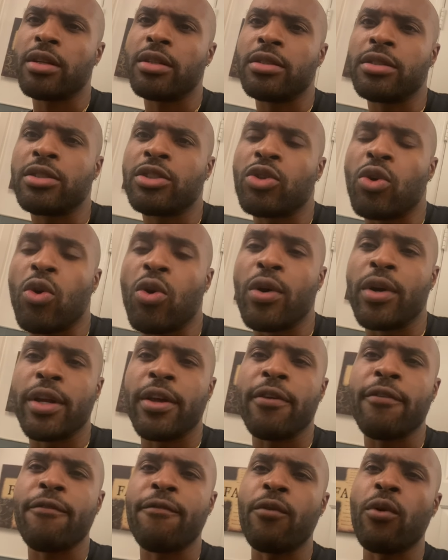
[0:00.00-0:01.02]
scored
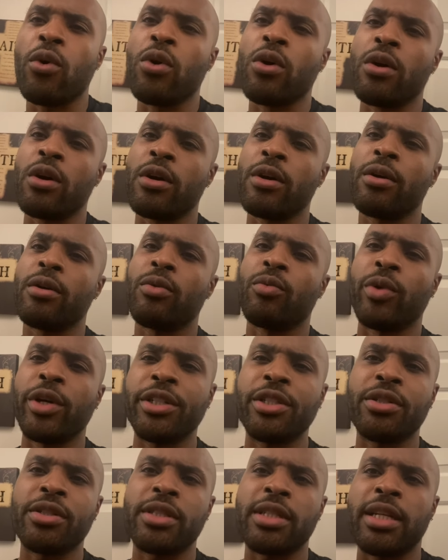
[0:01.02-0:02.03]
it for
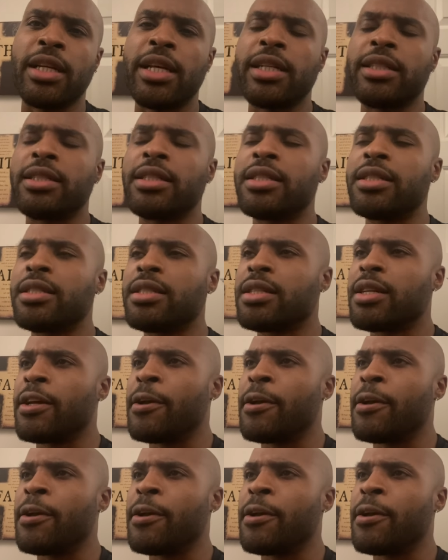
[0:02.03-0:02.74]
Richardson Hitchins.